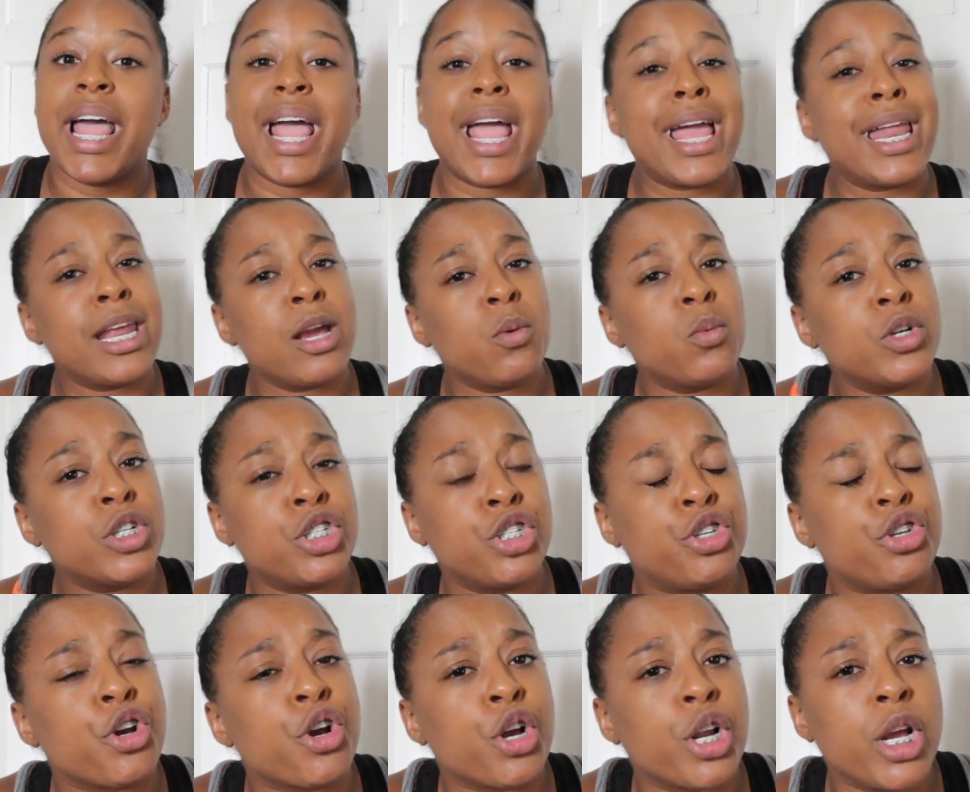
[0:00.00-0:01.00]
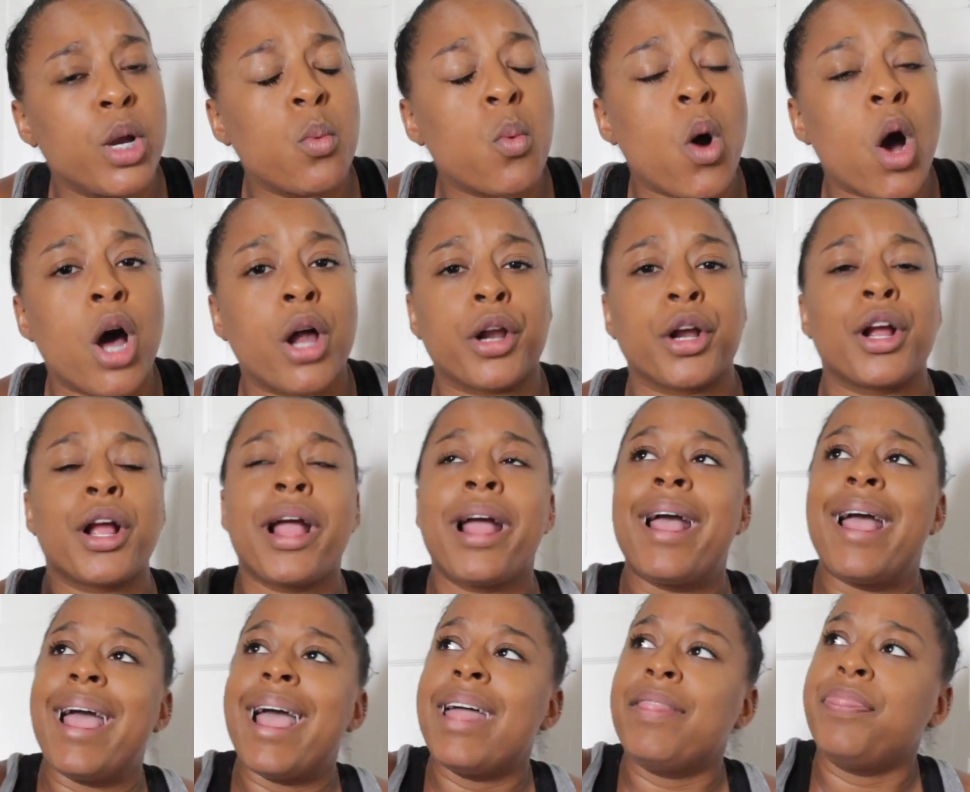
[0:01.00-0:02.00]
and it was dirty water,
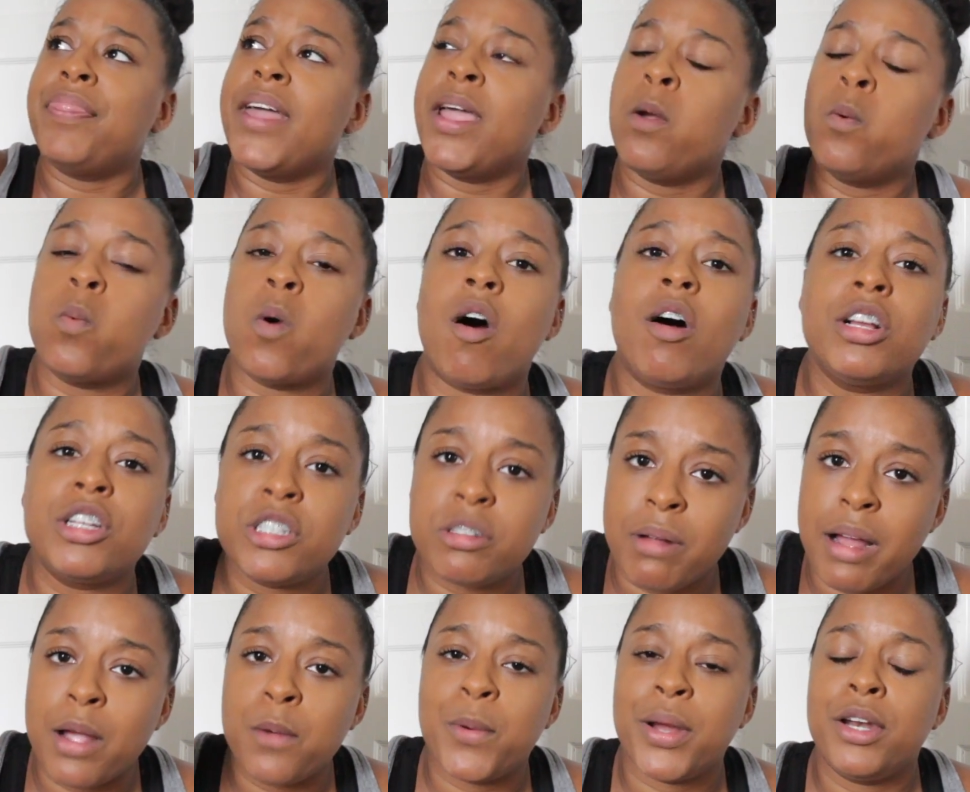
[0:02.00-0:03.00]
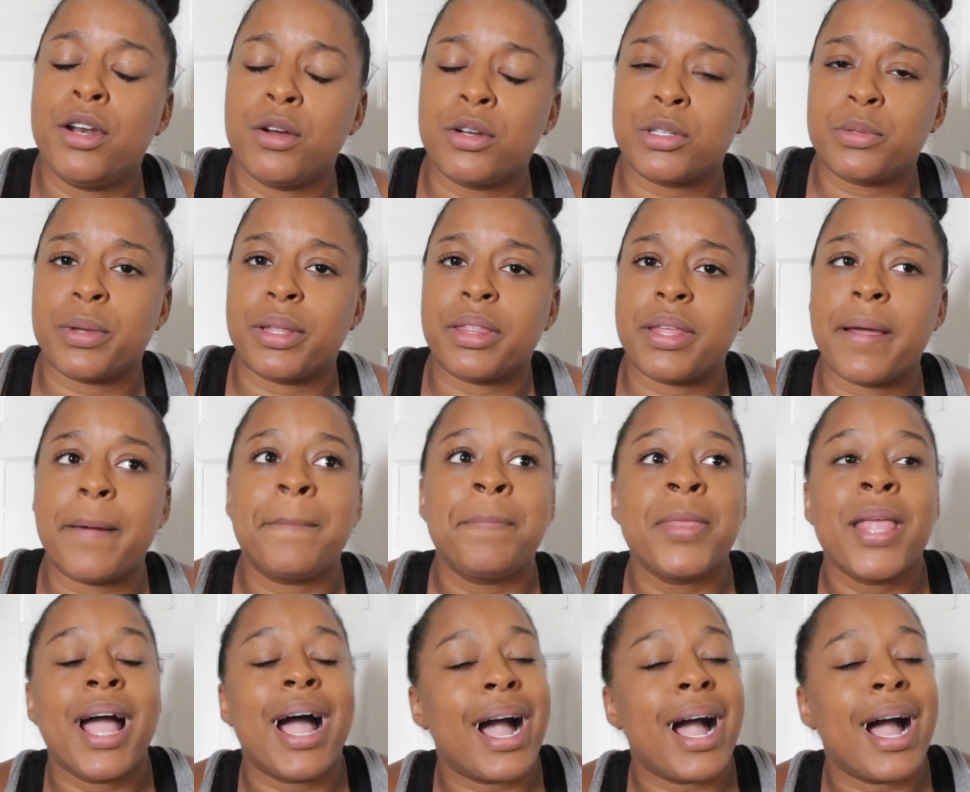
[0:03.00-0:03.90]
and they washed my windows with it.